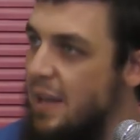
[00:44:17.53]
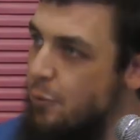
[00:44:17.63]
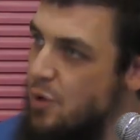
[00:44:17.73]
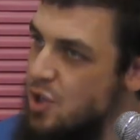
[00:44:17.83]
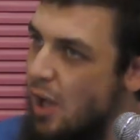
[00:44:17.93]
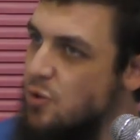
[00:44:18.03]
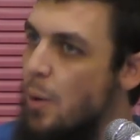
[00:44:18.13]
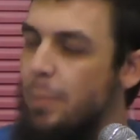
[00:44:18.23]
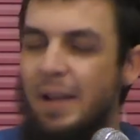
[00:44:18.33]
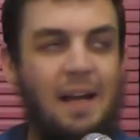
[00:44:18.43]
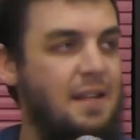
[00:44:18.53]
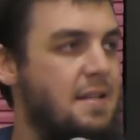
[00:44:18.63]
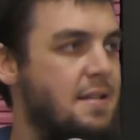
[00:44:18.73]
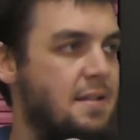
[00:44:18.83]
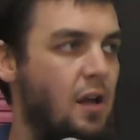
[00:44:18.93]
But if we start to apply
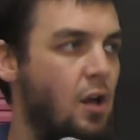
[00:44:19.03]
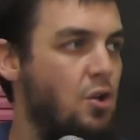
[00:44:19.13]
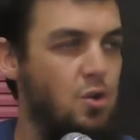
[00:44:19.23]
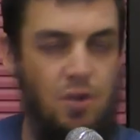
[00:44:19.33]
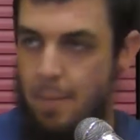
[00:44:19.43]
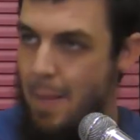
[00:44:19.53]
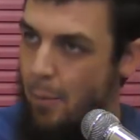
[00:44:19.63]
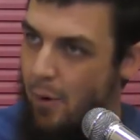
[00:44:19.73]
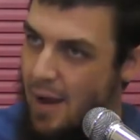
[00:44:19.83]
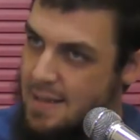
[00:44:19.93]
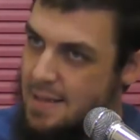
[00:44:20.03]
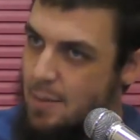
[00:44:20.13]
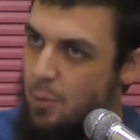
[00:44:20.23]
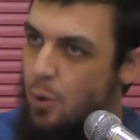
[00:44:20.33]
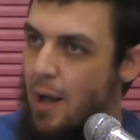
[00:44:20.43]
this, so they're
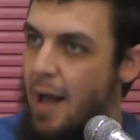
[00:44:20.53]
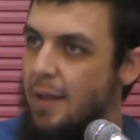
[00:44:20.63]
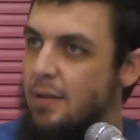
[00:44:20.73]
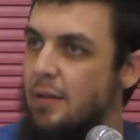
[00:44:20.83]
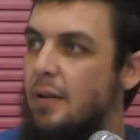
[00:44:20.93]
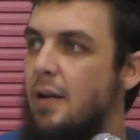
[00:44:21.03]
memorizing some Quran,